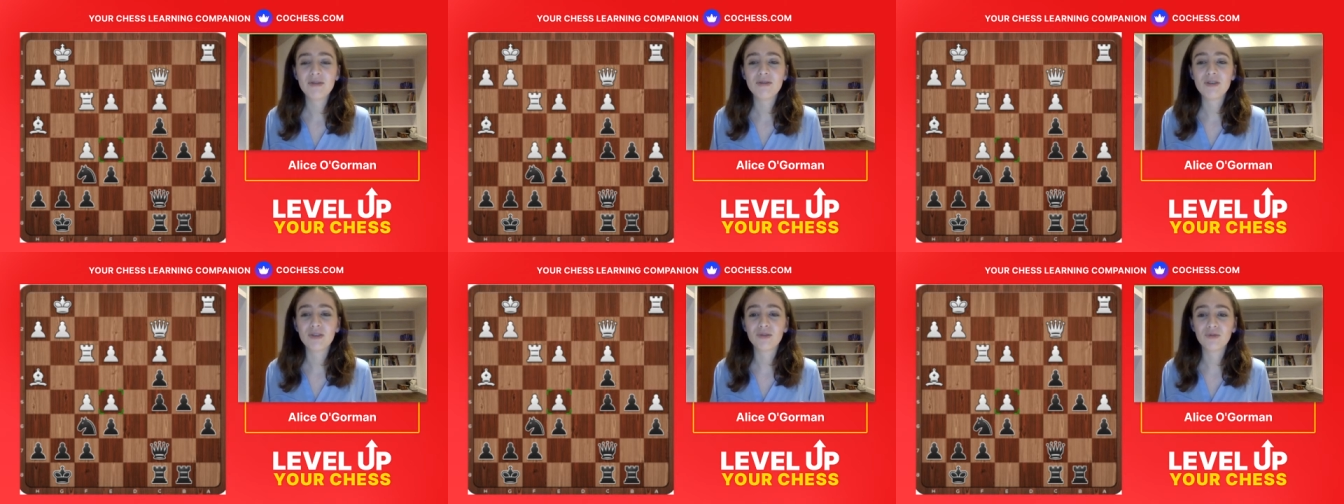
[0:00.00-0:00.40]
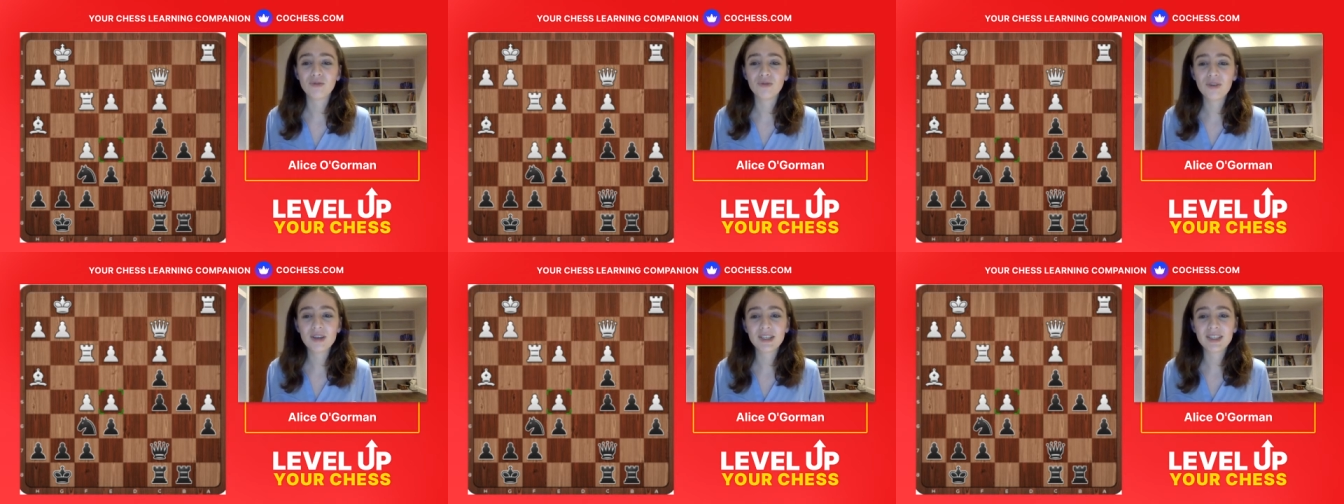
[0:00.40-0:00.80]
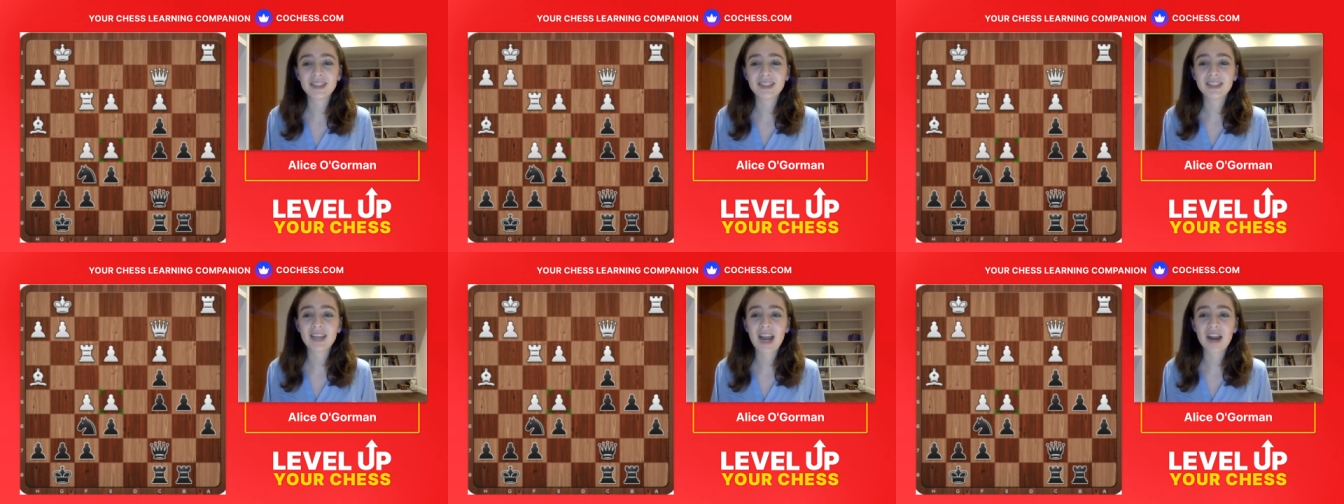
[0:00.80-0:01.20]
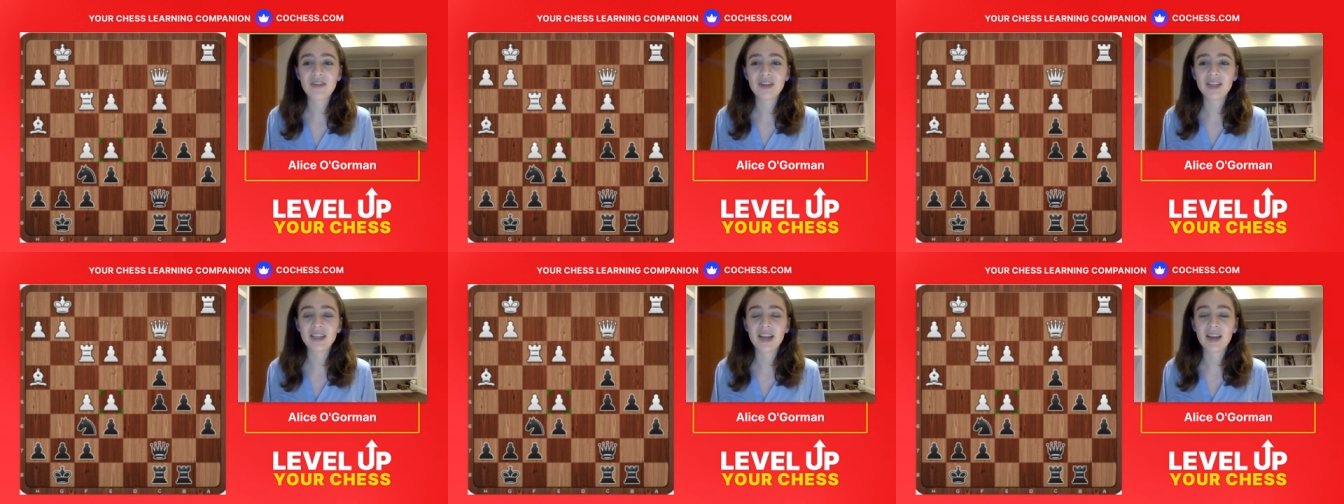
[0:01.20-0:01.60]
This rook is
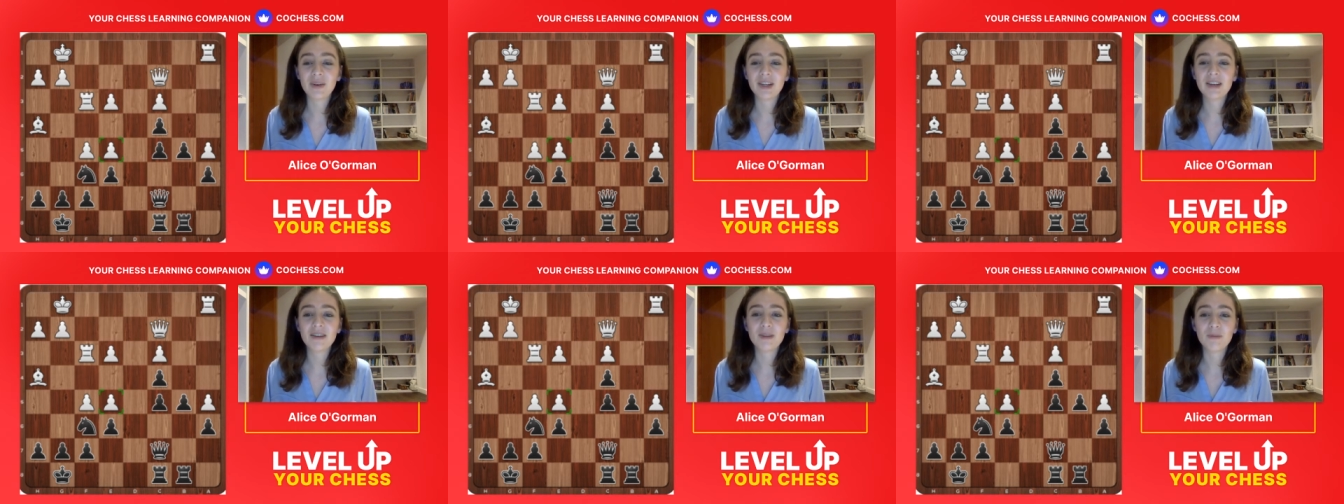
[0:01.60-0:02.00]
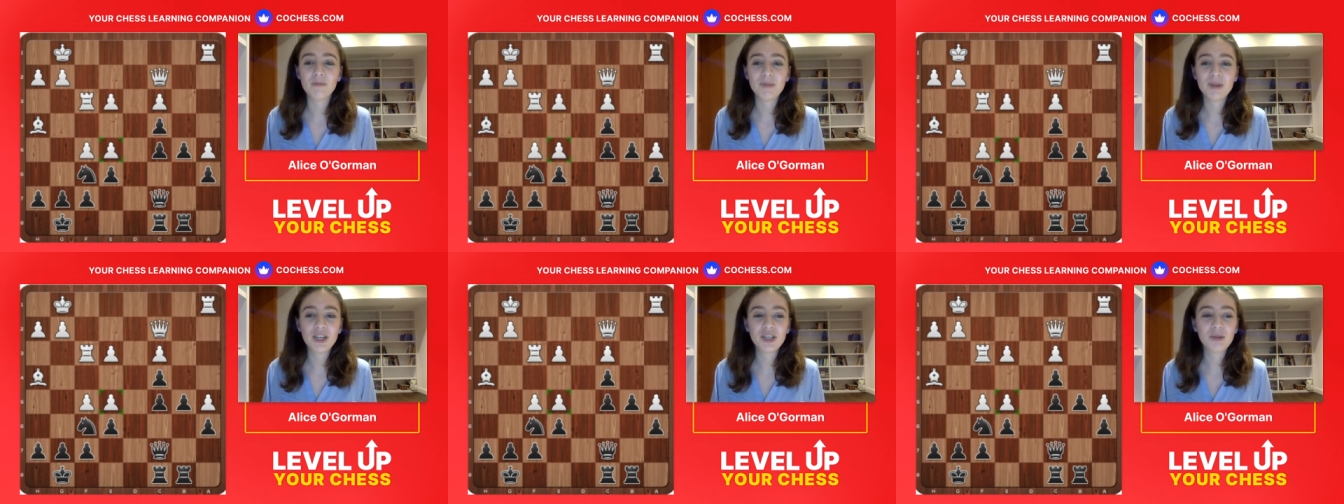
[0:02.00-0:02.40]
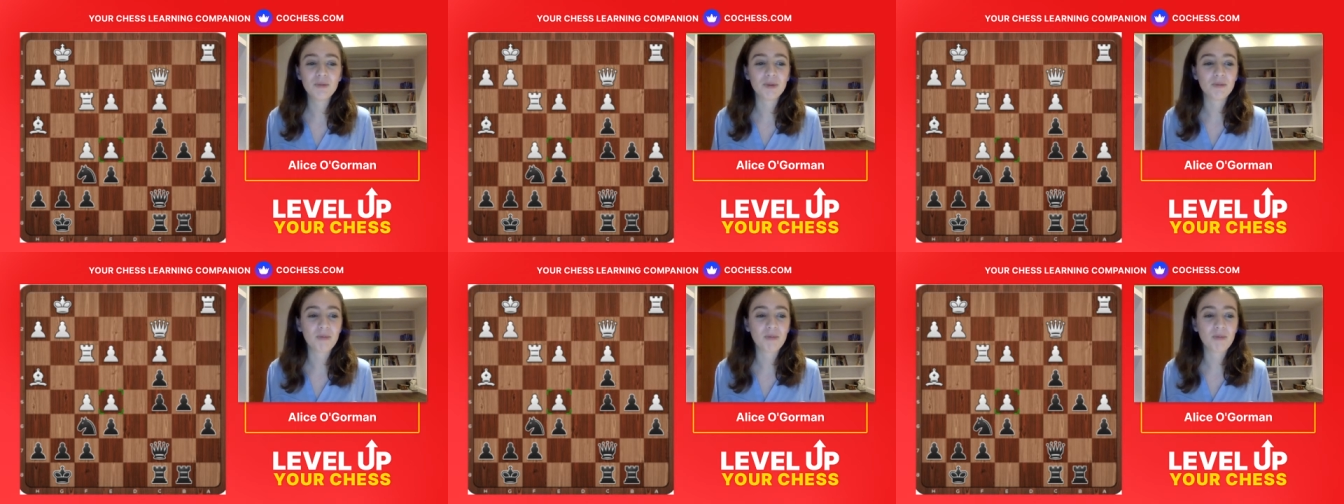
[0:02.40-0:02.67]
staring down here, the bishop, the